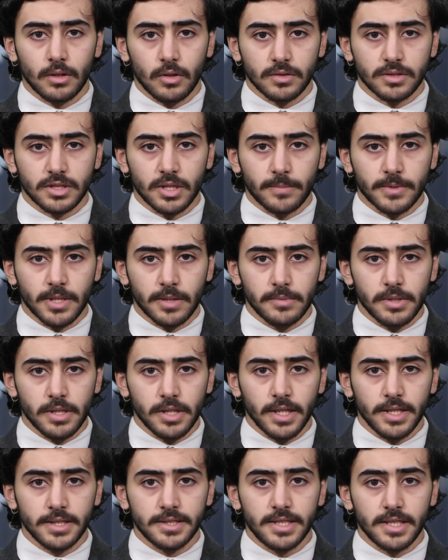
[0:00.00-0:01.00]
On September the
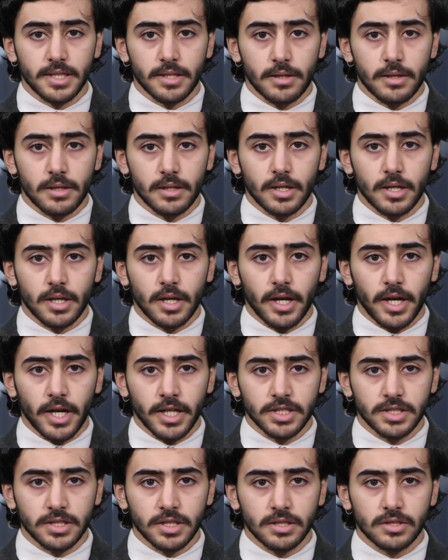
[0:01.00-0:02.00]
nineteenth,
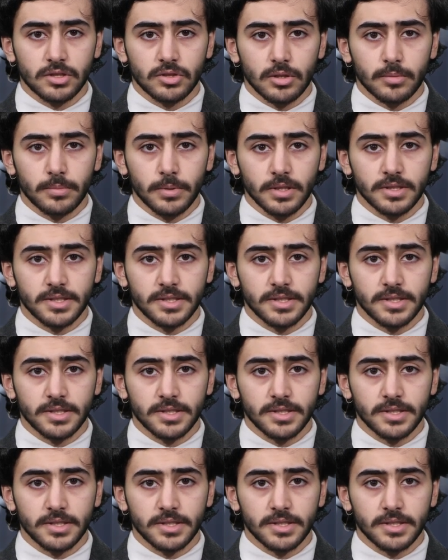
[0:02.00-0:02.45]
Hasht-e Subh